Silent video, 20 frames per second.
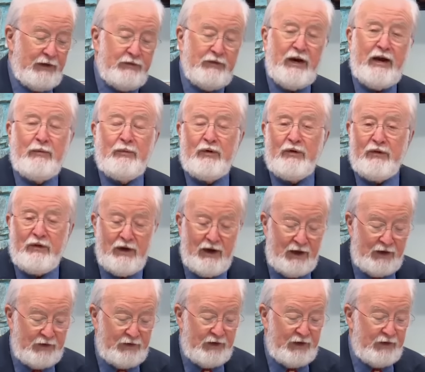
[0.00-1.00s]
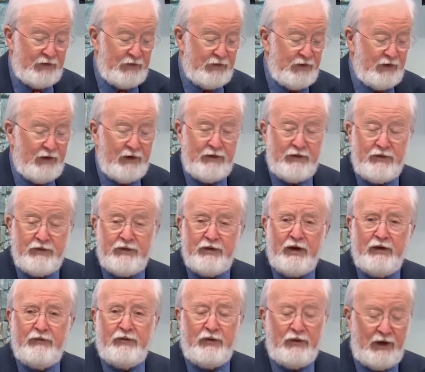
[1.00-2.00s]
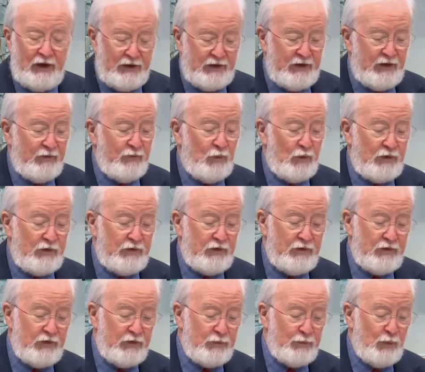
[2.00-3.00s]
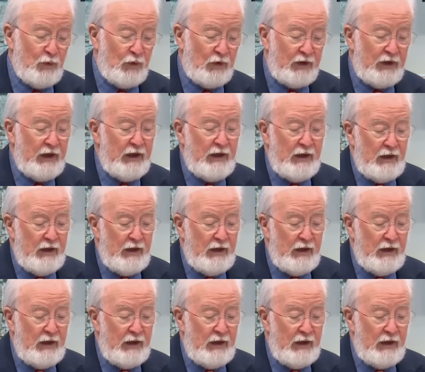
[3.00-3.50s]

table of contents here, and just to give you an idea of what's in this book,